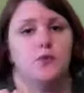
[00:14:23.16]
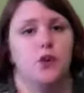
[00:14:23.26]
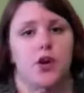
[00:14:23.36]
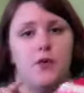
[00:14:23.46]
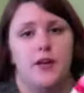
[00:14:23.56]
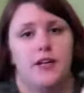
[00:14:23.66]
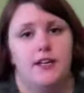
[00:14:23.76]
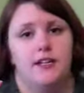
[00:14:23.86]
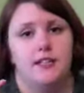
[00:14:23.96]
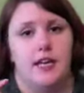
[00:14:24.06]
will go
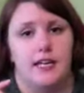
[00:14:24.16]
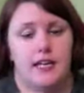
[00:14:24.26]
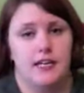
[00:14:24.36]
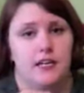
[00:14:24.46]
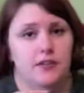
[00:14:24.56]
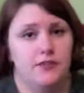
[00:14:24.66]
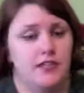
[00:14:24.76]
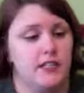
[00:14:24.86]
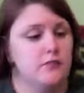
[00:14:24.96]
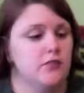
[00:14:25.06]
in Diane of
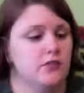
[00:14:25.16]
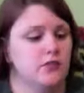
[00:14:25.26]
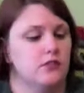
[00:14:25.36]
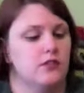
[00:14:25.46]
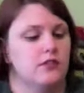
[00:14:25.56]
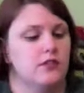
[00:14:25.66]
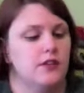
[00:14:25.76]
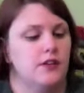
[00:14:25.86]
Knitables